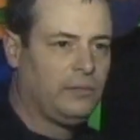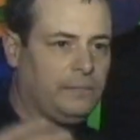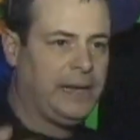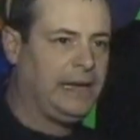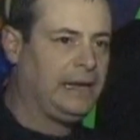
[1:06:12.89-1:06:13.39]

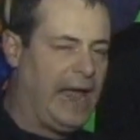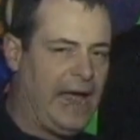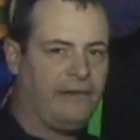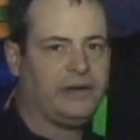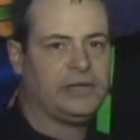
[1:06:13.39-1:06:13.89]
being
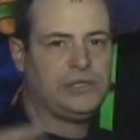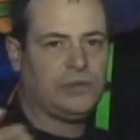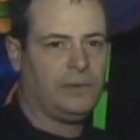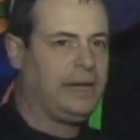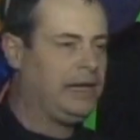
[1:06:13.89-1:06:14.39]
average
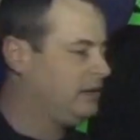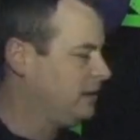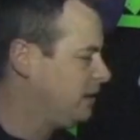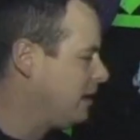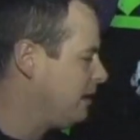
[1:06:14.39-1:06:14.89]
or being
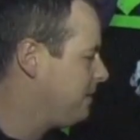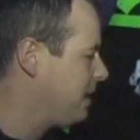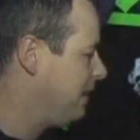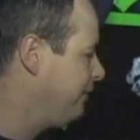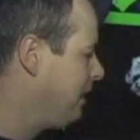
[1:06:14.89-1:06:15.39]
a cut
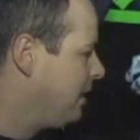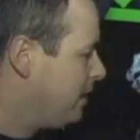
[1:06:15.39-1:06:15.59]
above